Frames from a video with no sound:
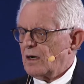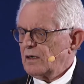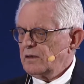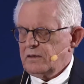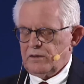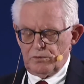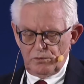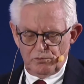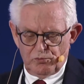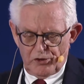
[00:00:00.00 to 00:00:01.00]
Are
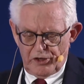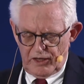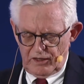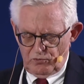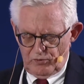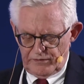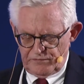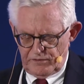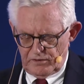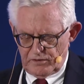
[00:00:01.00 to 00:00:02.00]
you working
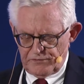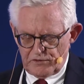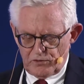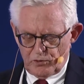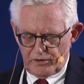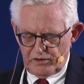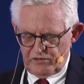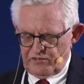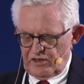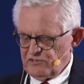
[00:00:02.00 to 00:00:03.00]
with other
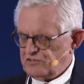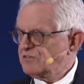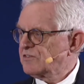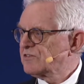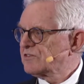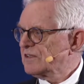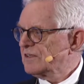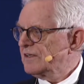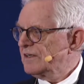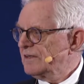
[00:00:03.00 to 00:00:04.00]
organizations
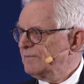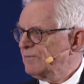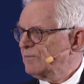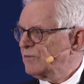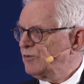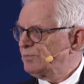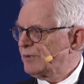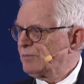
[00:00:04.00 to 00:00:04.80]
to